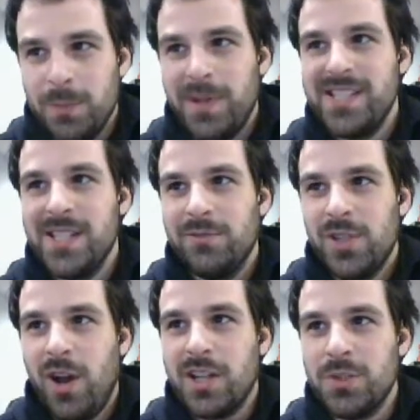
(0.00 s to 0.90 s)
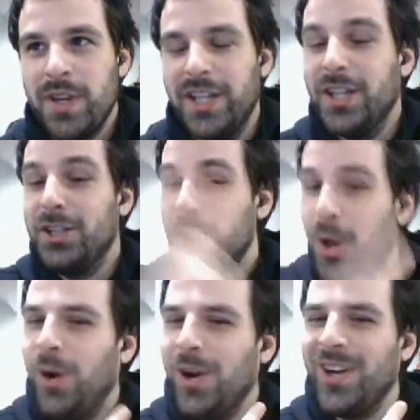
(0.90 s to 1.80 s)
myself talk so I can
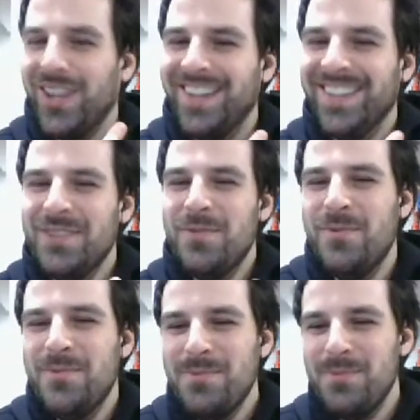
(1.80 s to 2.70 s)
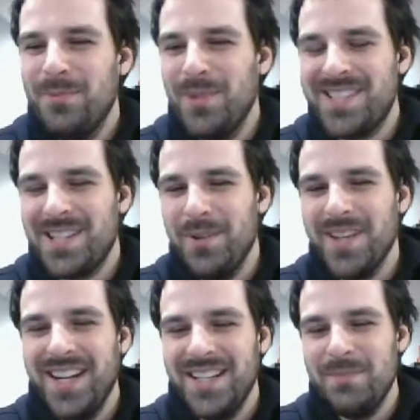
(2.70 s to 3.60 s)
ignore what's going
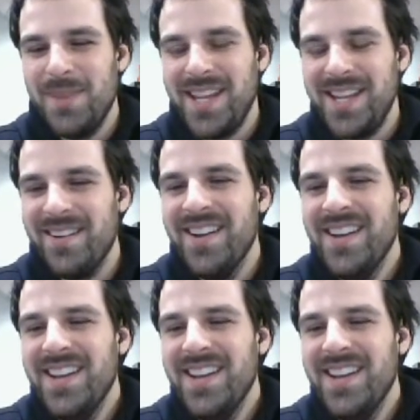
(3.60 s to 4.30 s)
on in my ear.